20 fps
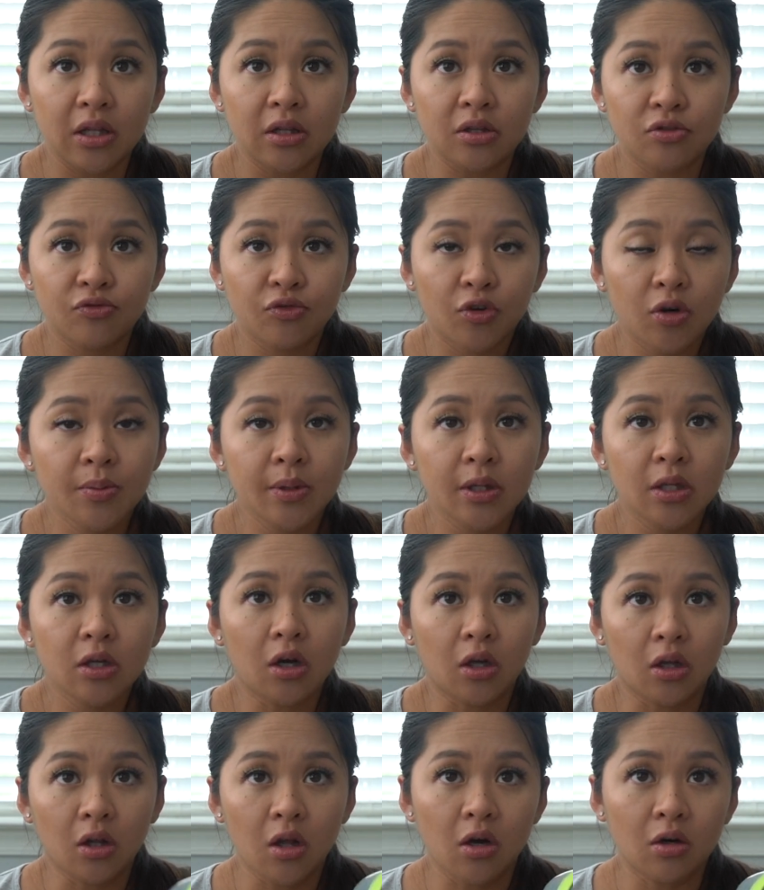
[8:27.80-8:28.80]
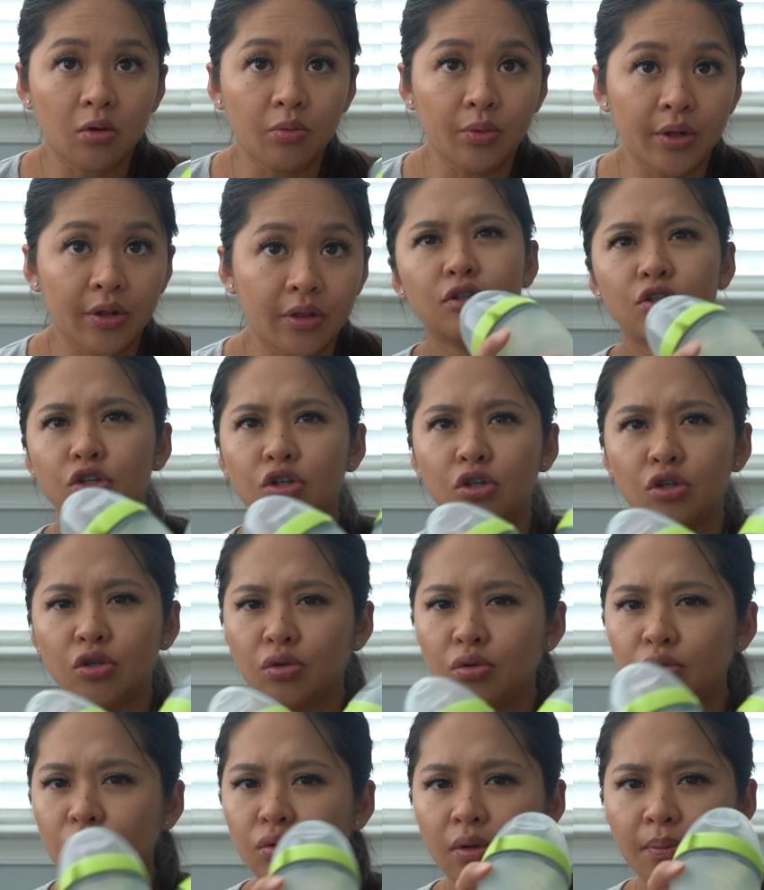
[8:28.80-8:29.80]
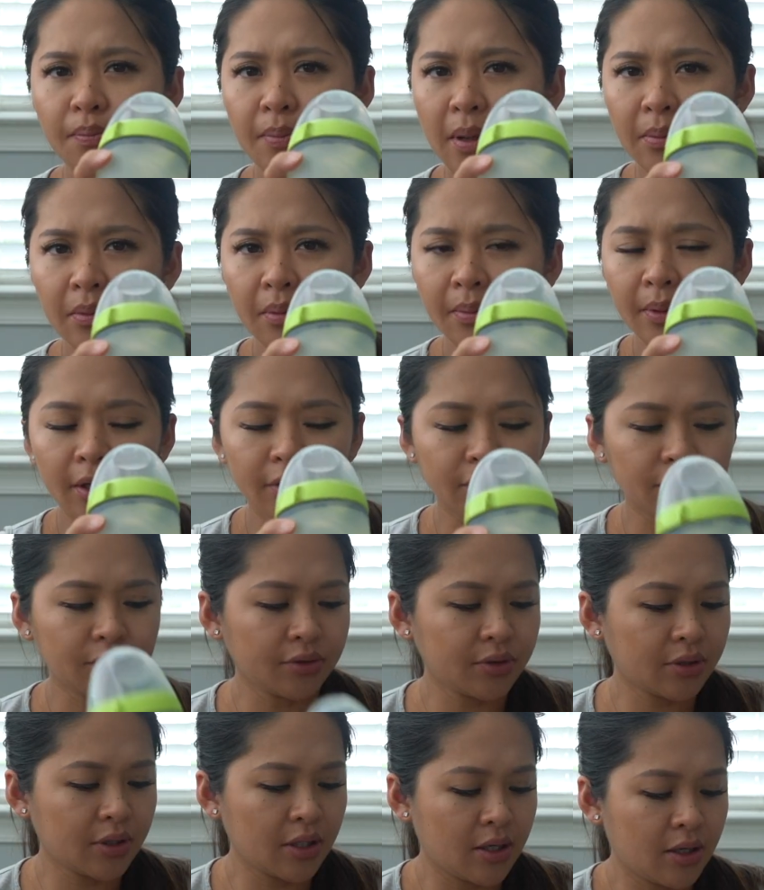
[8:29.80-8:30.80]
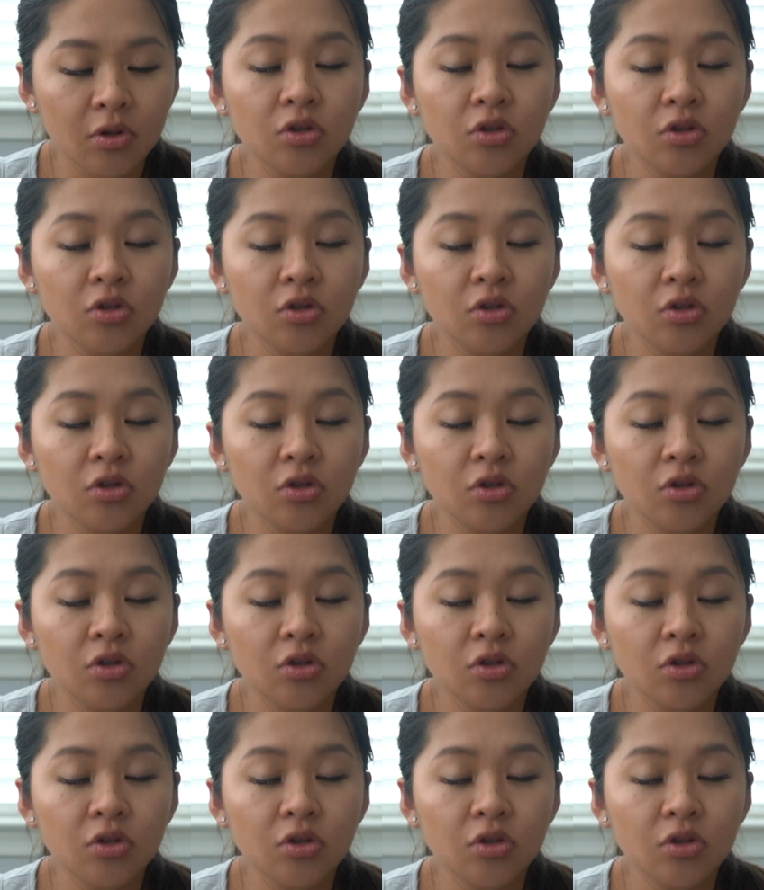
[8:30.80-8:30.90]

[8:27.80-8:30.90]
this formula along with 2 baby bottles.